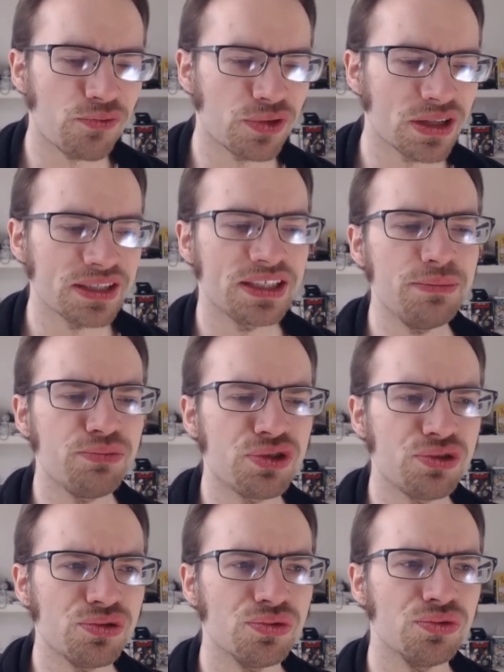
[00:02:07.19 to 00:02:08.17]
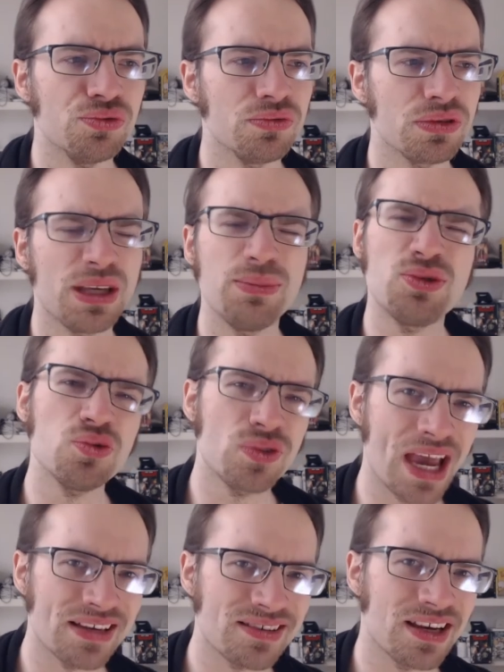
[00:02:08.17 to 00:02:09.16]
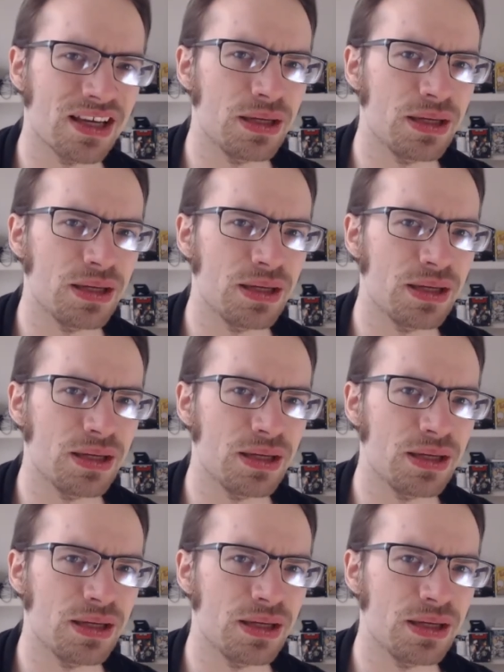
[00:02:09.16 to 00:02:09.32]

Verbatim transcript: and really keeps you keeps you guessing,